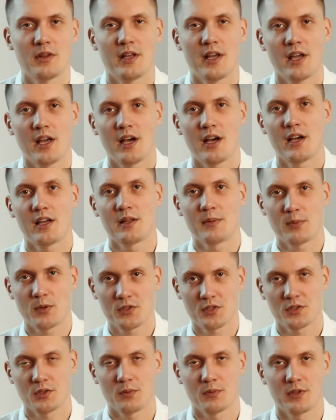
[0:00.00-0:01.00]
they are in
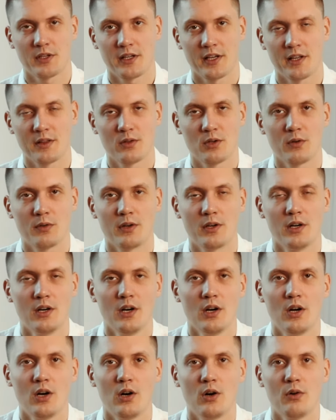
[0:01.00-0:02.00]
process of the handover
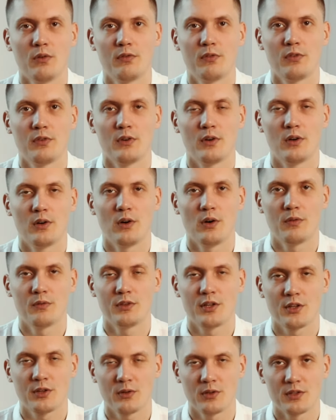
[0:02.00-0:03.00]
of
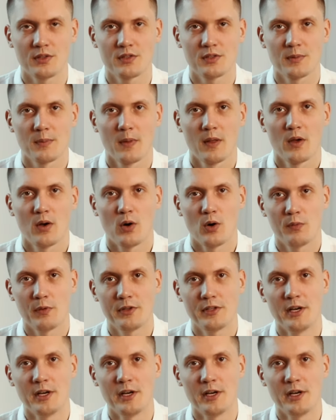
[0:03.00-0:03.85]
the units over